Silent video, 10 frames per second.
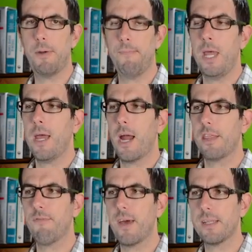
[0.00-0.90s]
All
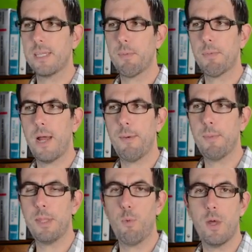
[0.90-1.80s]
right, the final type of
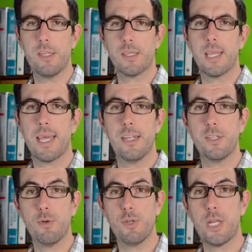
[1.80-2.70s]
problem, and the one that's going to get
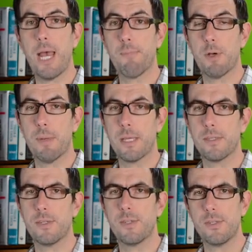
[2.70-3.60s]
its own chapter
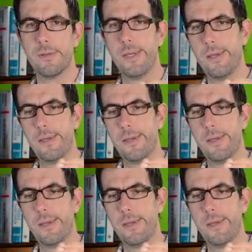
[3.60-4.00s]
because there's